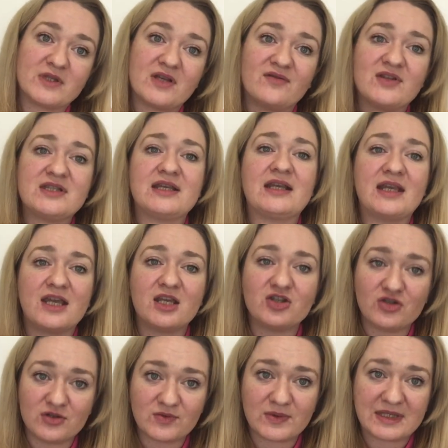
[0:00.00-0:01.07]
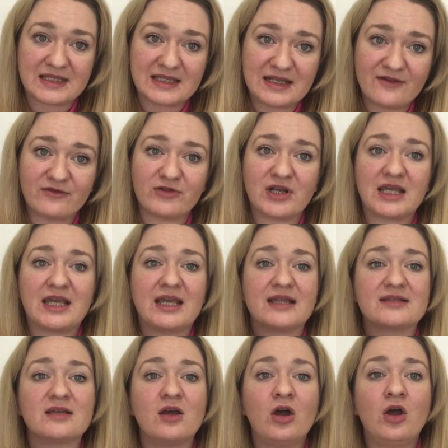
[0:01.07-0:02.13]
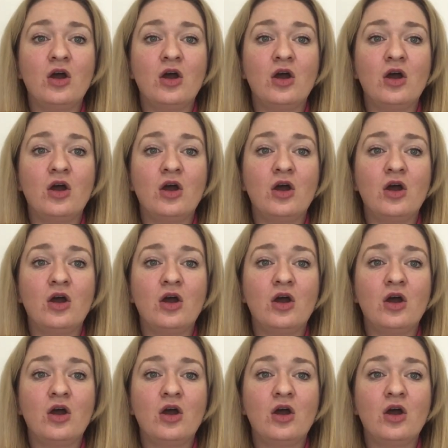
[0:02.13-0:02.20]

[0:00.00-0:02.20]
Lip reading: So if there's any issues with delivering it,